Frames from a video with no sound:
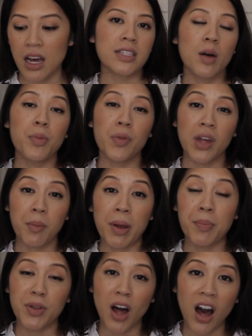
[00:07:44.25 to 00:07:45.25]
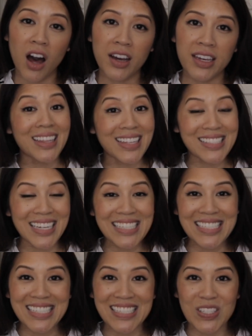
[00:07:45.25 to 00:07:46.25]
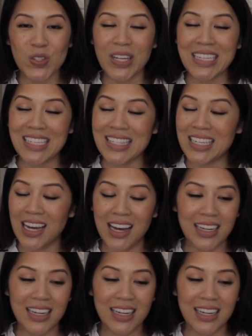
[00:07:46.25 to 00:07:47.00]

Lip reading: I'll put that on my blog. If you like these ideas and you like these